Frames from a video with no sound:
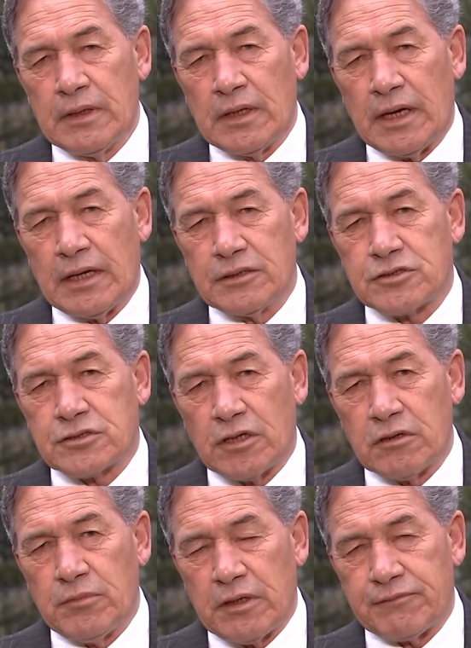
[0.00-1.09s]
and
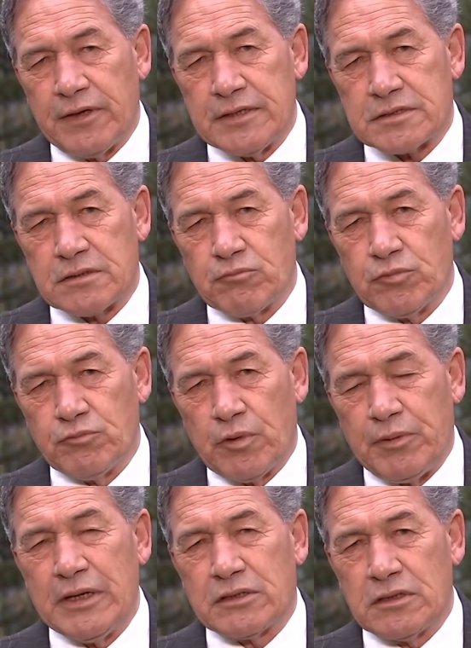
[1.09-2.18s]
showed my face and
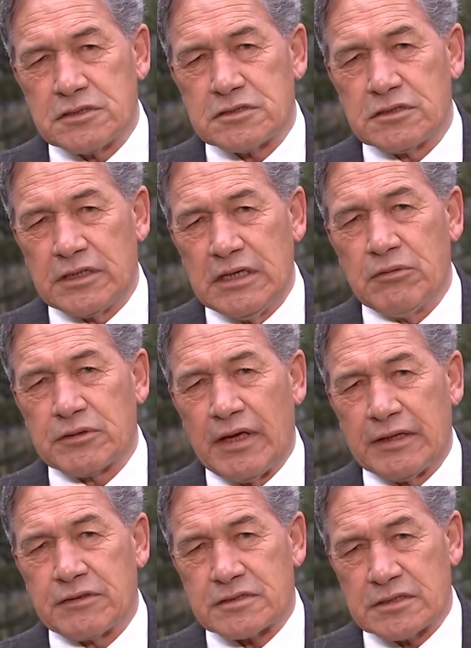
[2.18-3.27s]
prepared to listen and hear what they
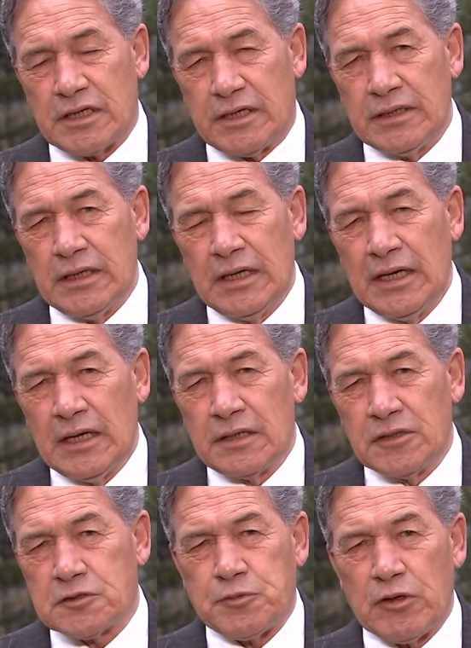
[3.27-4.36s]
had to say,
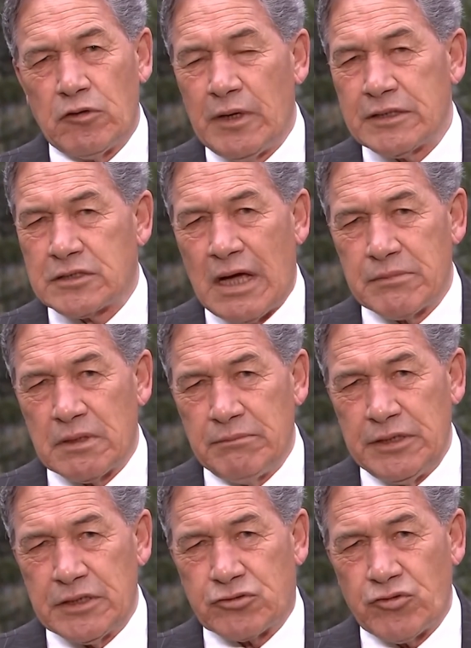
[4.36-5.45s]
not spend all my time with the
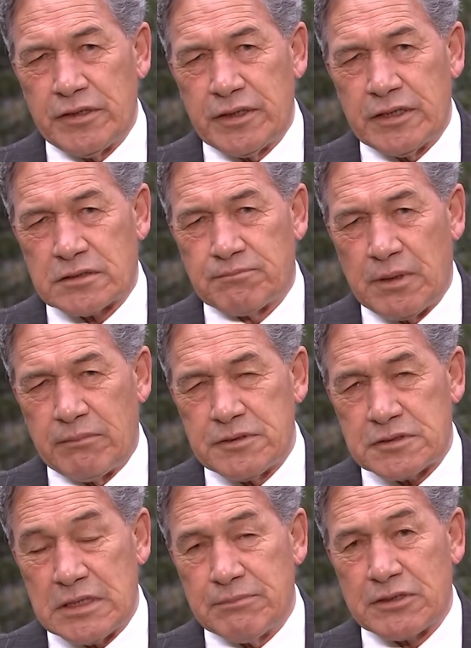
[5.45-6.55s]
media trying to get some
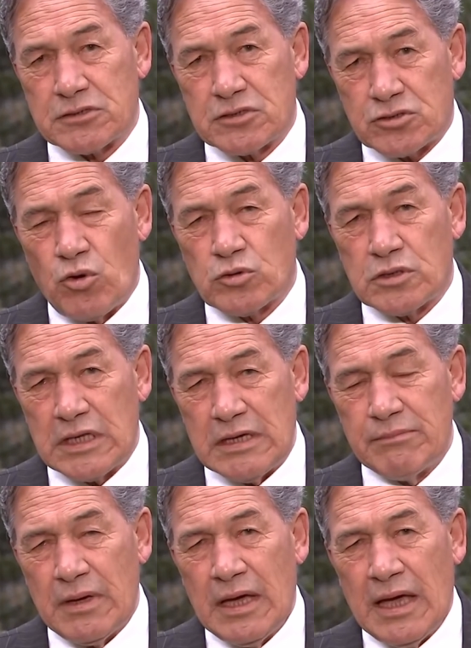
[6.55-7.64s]
publicity, but to talk to
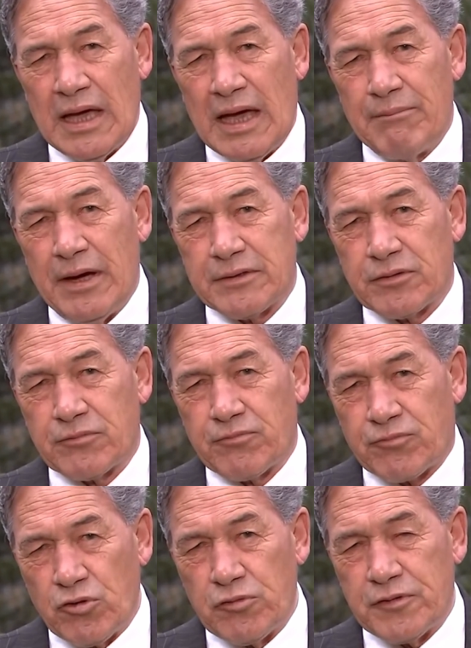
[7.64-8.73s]
them about the
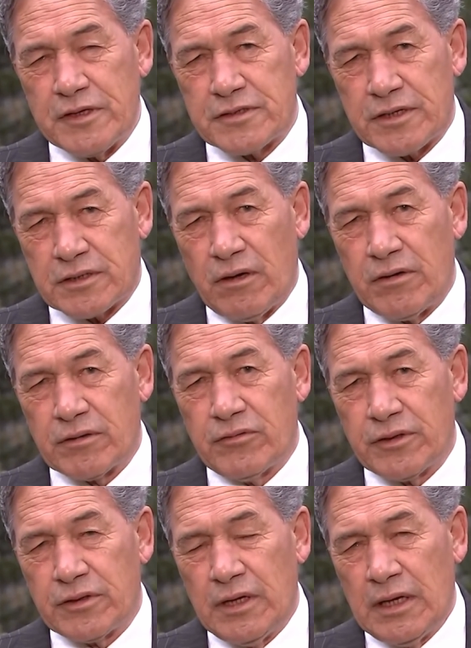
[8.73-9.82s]
true things that are going
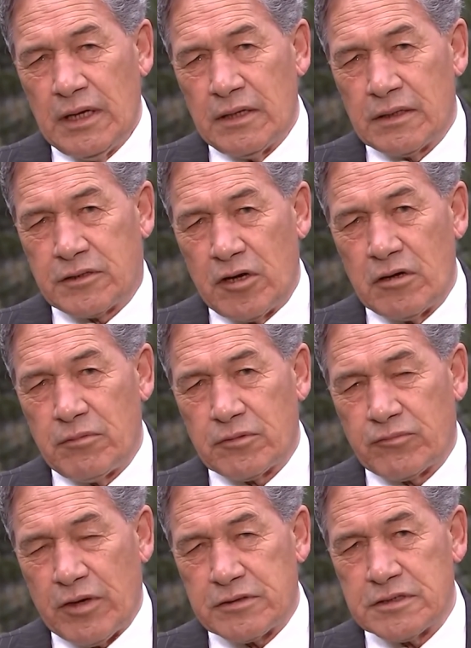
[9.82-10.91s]
on and the terrible
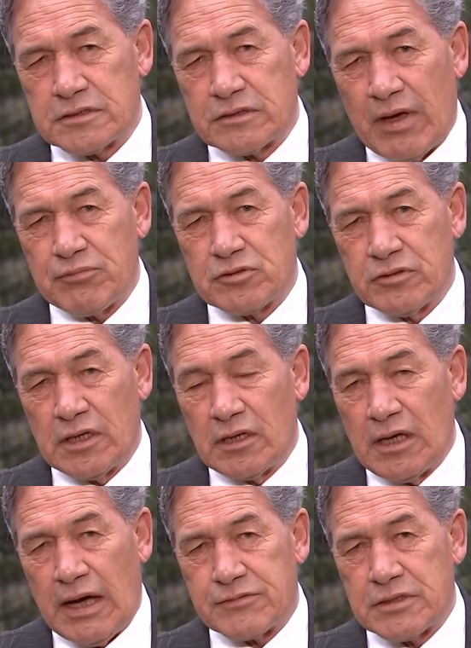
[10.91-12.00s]
tragedies that have happened to their
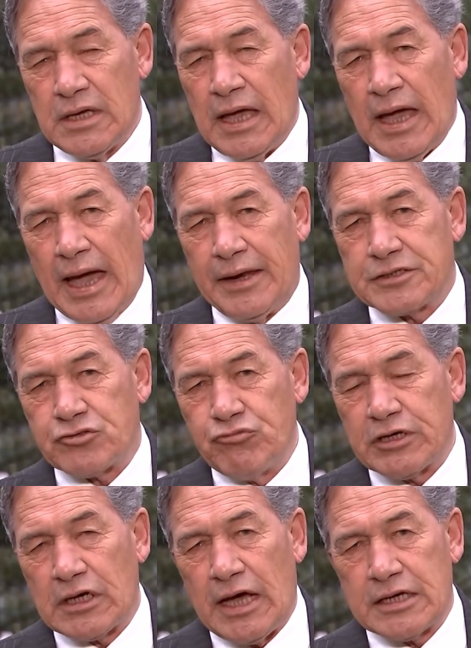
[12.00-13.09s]
lives, and it's
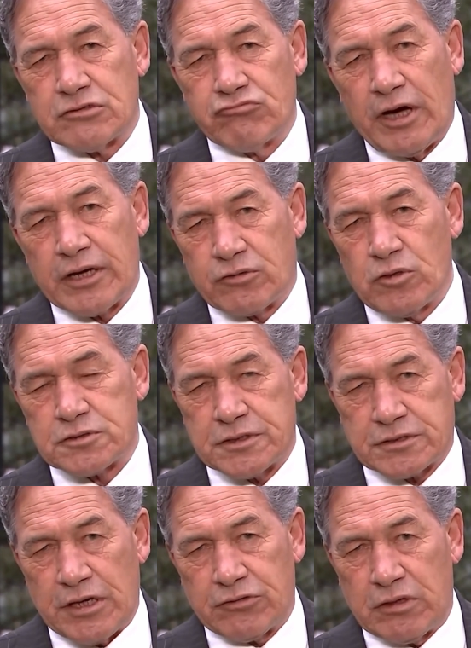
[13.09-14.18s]
writ large right across
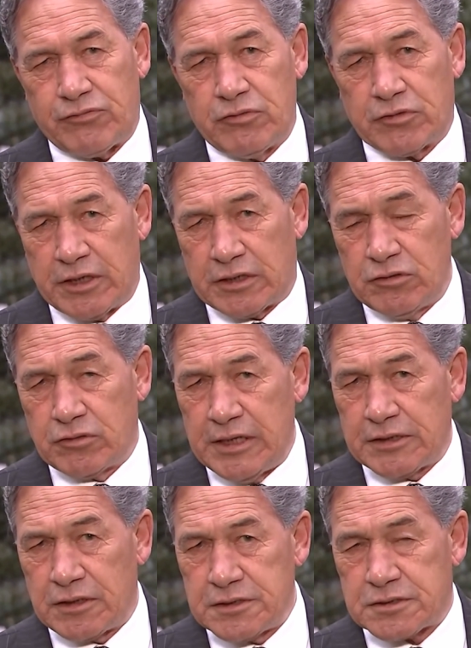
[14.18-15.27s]
this country if you
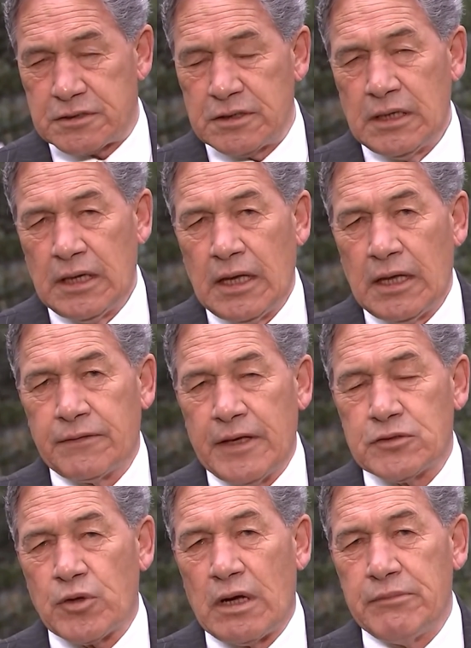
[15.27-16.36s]
care to listen.
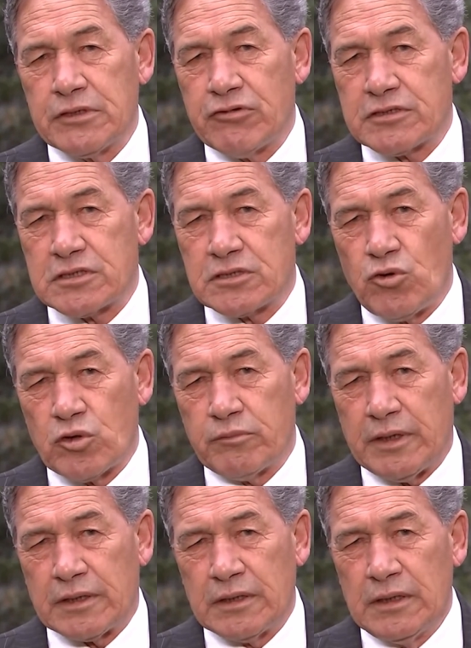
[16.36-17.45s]
That's what I'm interested in talking
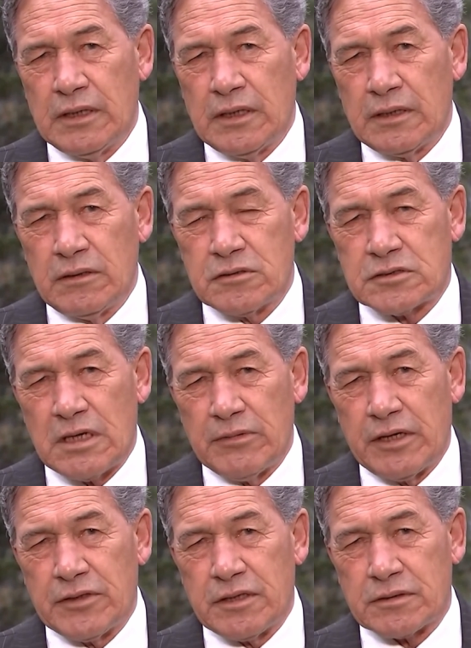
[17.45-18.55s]
about. Not some
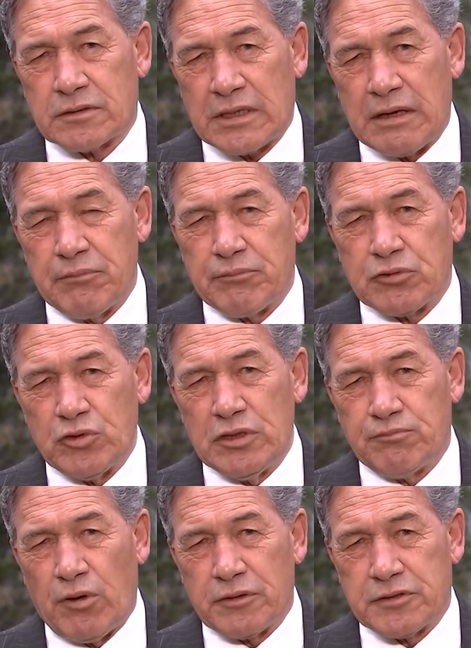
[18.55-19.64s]
other statement
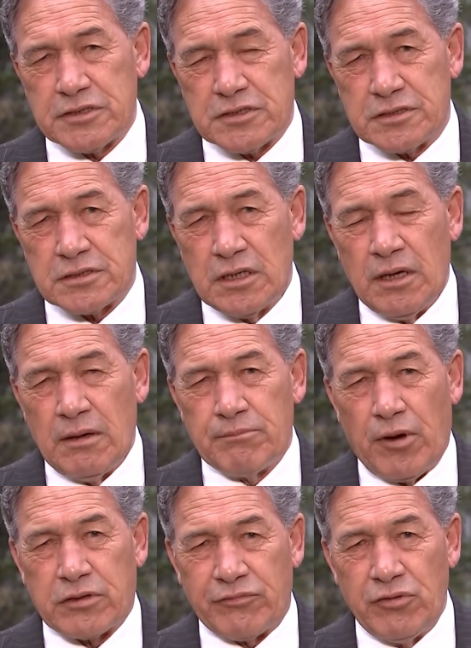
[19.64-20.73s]
between politicians,
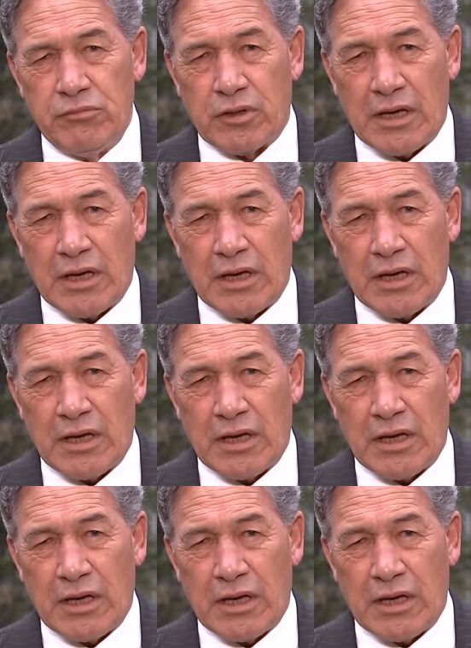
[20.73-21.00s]
both of whom